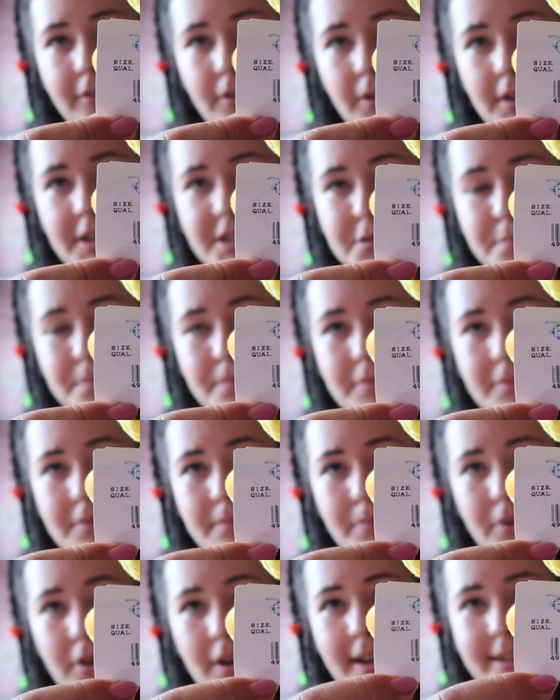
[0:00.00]
you've got his
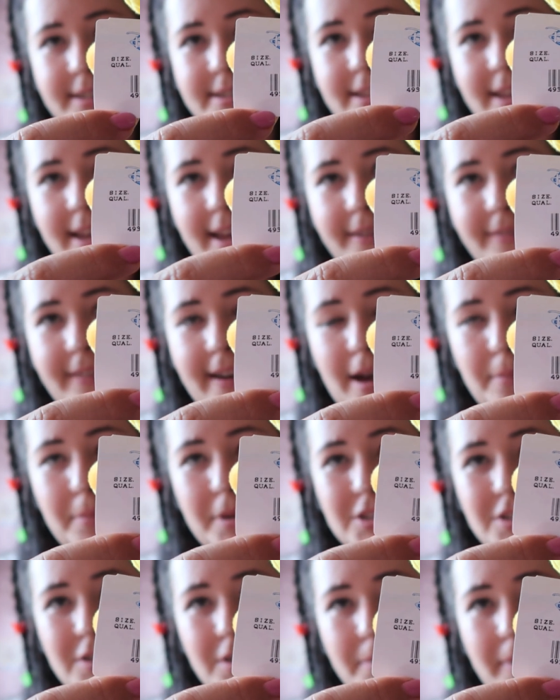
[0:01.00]
price there for how
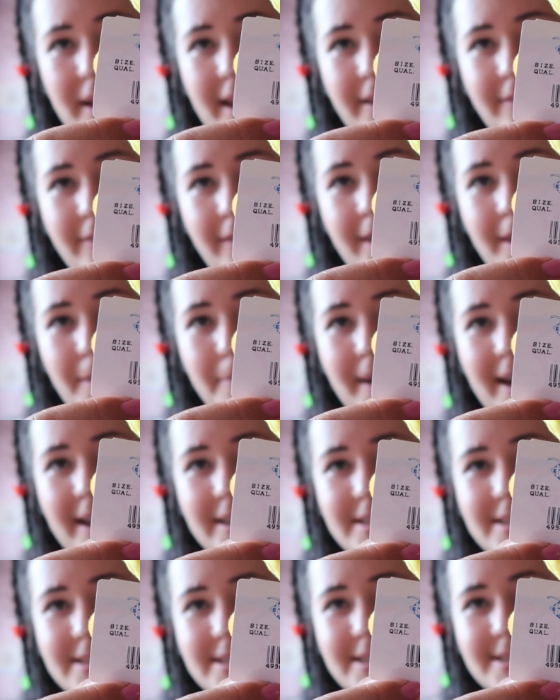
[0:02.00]
much you'd have paid for him
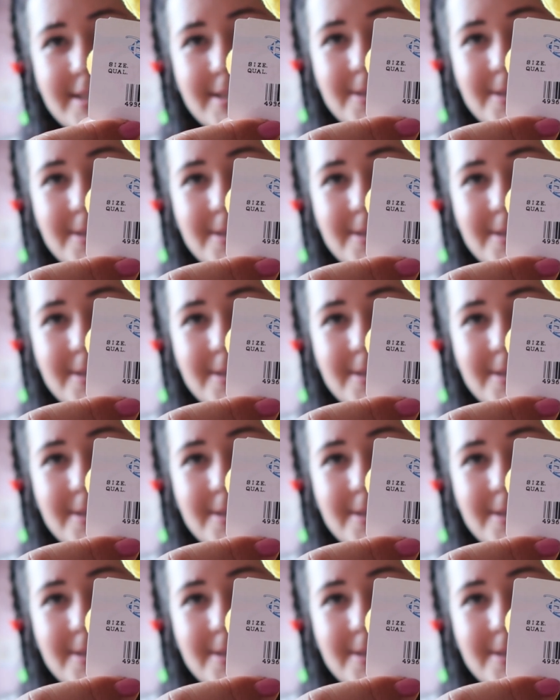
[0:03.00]
at Disney